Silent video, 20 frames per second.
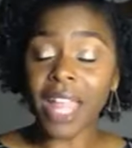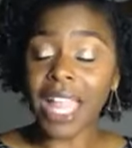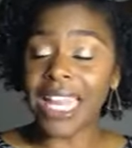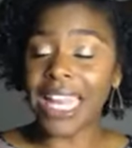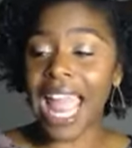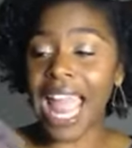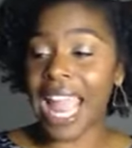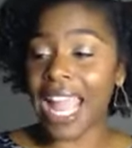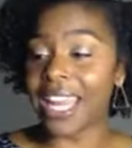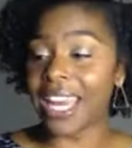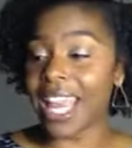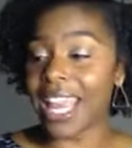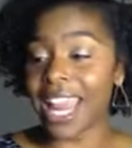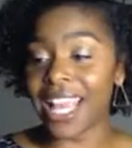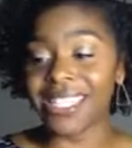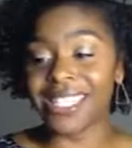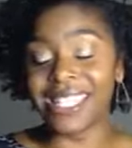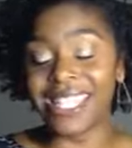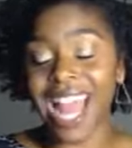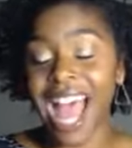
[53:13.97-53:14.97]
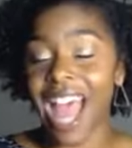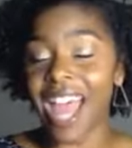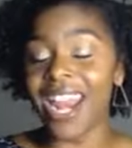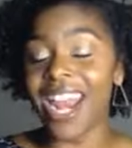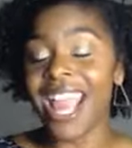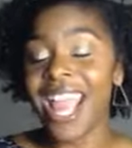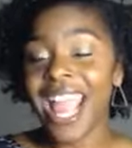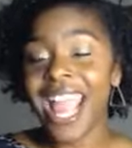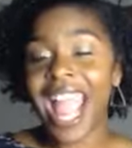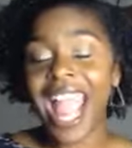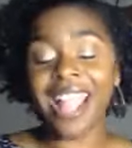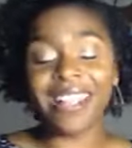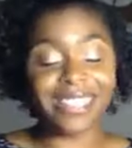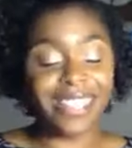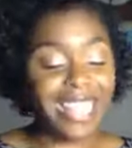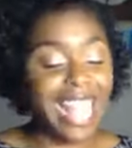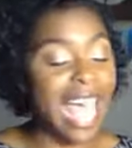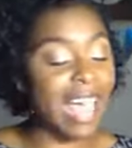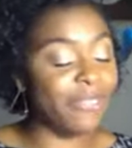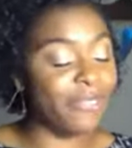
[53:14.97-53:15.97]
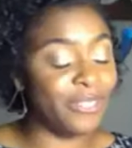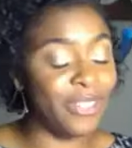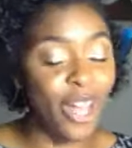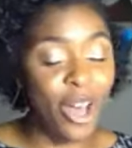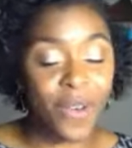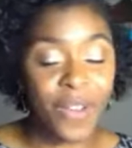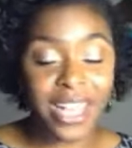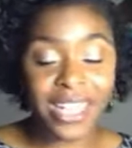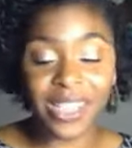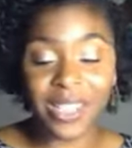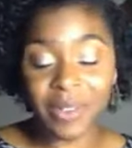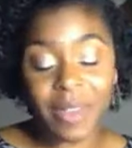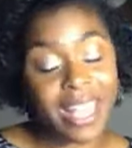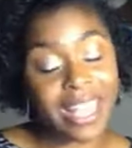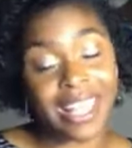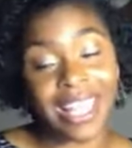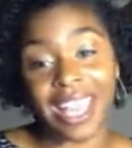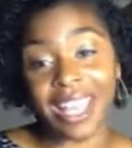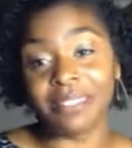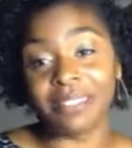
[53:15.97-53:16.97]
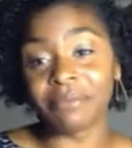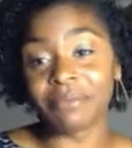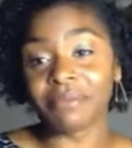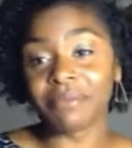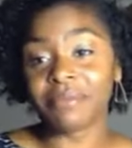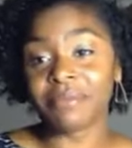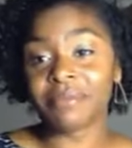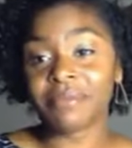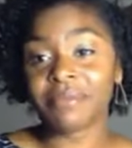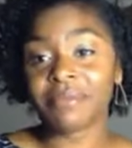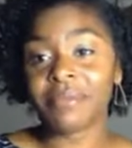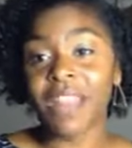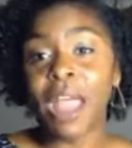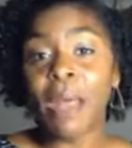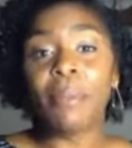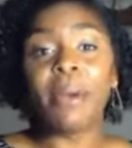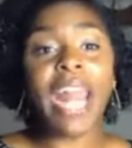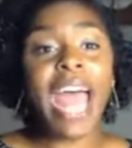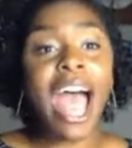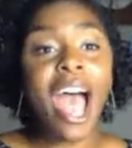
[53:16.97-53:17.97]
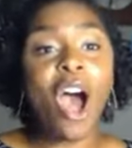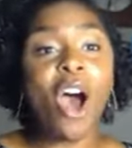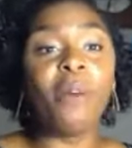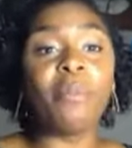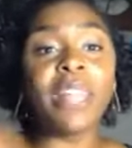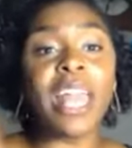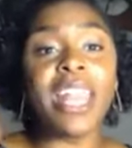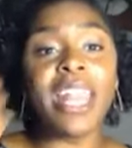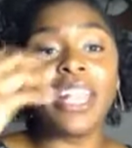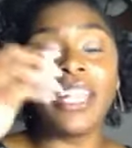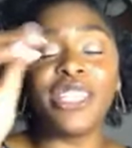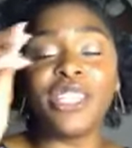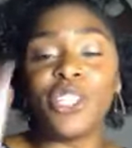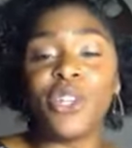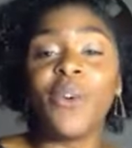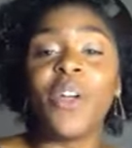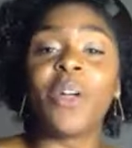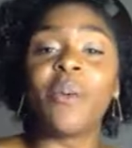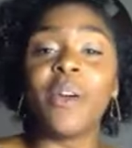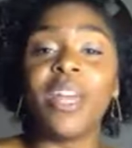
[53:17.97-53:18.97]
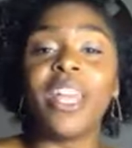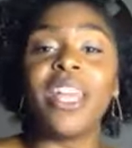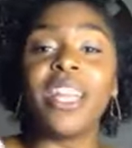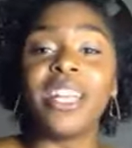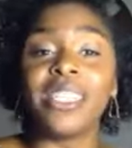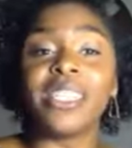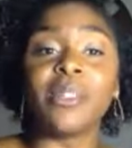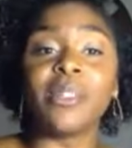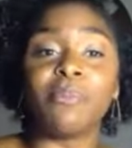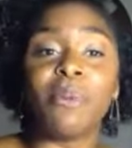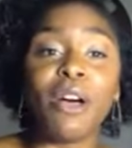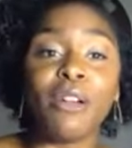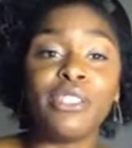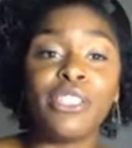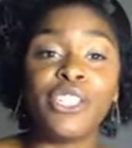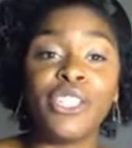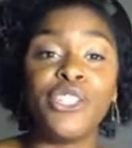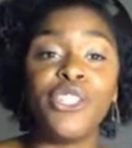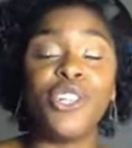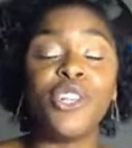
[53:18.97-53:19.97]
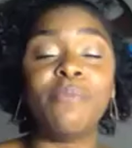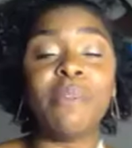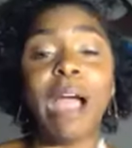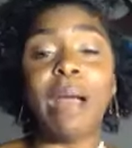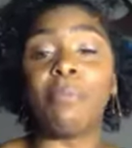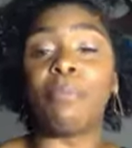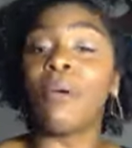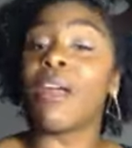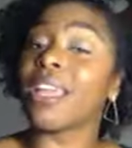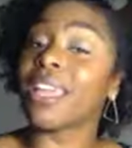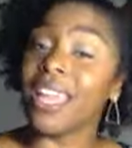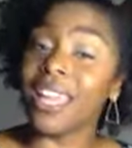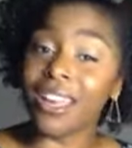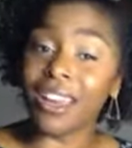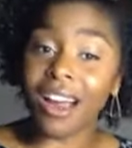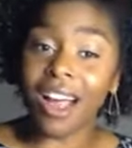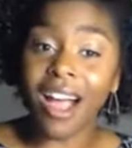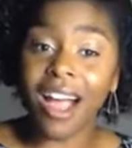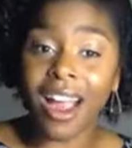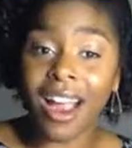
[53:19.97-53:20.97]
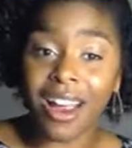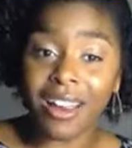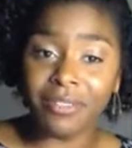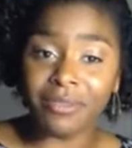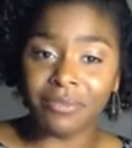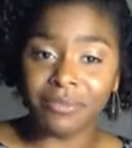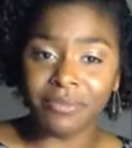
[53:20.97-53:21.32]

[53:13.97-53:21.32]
It ain't. It's not flowing sweetly. But I hope that it is doing what it is supposed to do by pricking your heart,